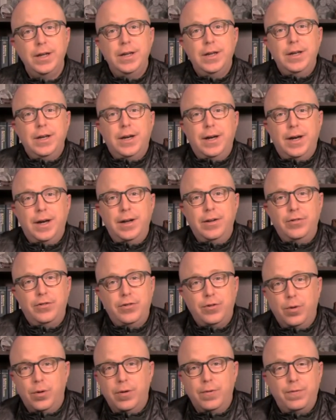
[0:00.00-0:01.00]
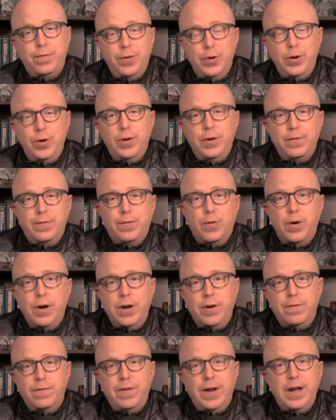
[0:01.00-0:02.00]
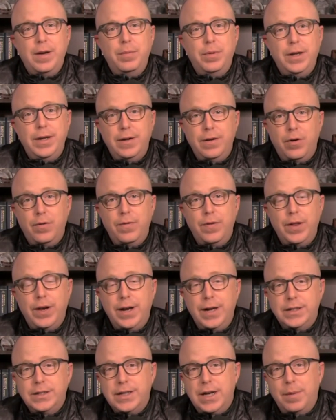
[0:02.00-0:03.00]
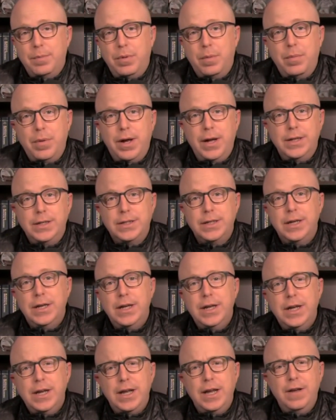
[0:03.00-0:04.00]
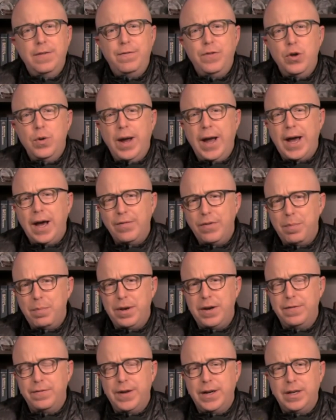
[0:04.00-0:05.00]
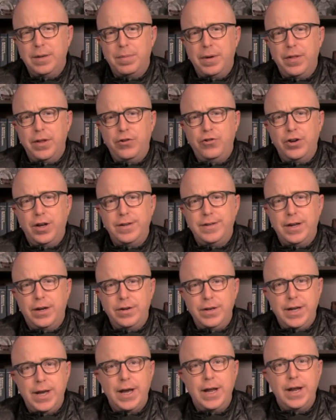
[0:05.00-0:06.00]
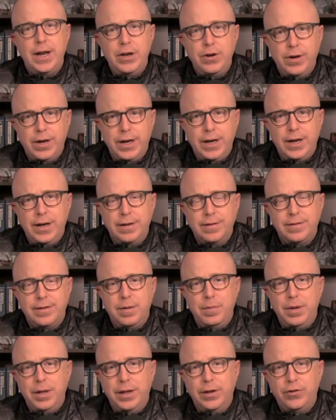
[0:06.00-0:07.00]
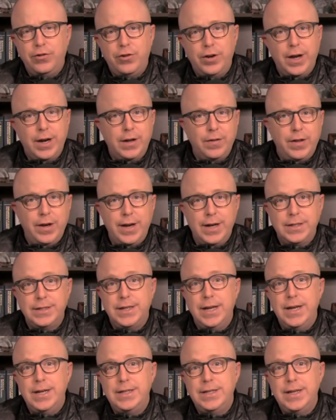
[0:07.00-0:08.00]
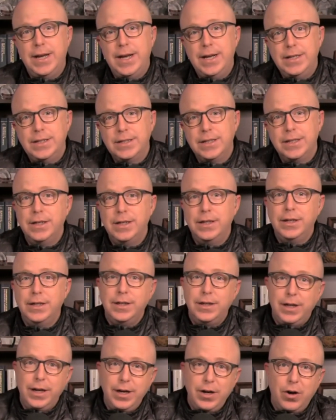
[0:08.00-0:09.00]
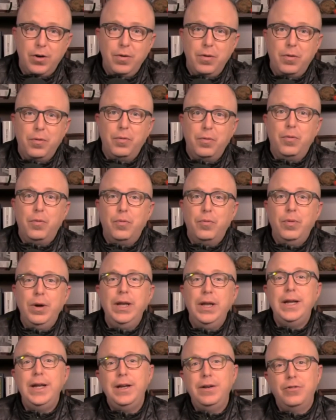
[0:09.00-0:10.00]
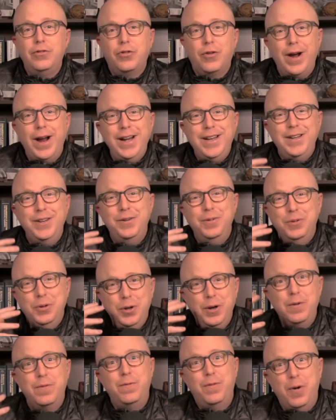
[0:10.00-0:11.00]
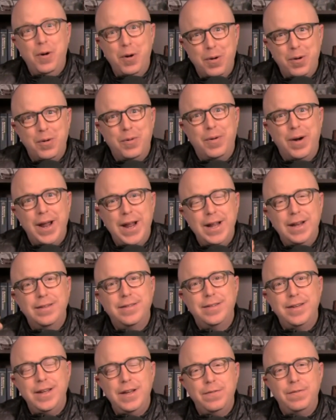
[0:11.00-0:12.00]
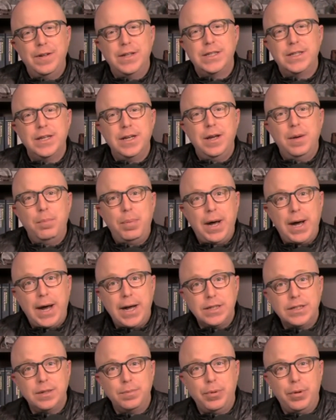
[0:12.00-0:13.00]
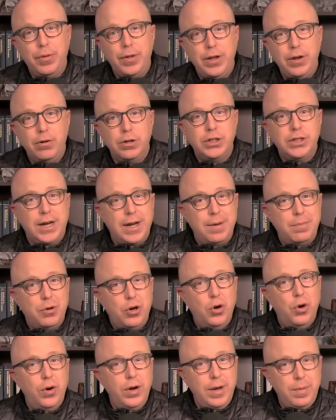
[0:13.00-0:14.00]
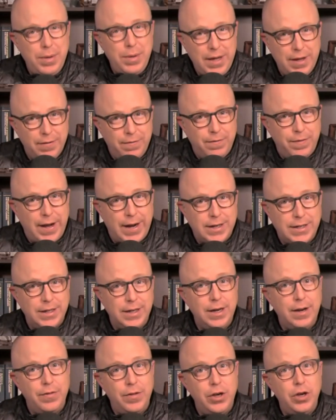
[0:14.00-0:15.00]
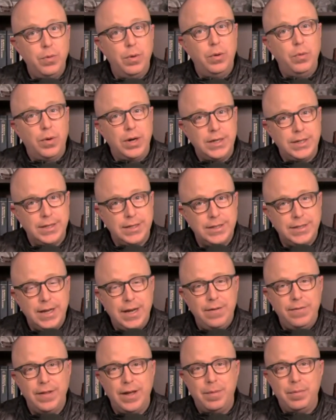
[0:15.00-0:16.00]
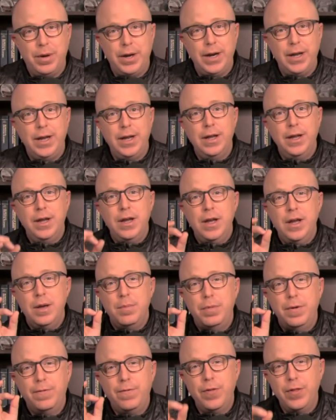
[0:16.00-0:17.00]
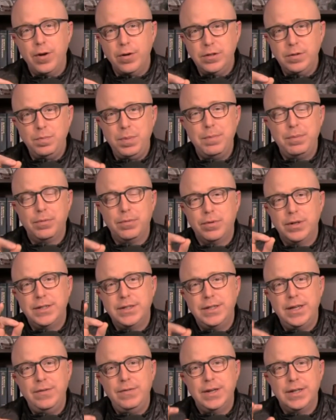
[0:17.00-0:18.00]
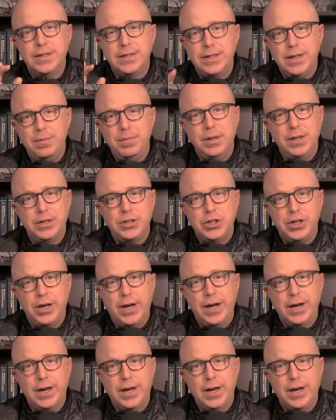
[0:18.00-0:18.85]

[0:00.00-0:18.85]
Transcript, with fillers: uh, store food for your family over the next couple months. If you haven't been affected by the shutdown yet and you're getting a stimulus check in the next eight days, you know, really try to look forward, Ray, and see if it's possible that your job could be affected, and then you would want to save that money. But for those people receiving a stimulus check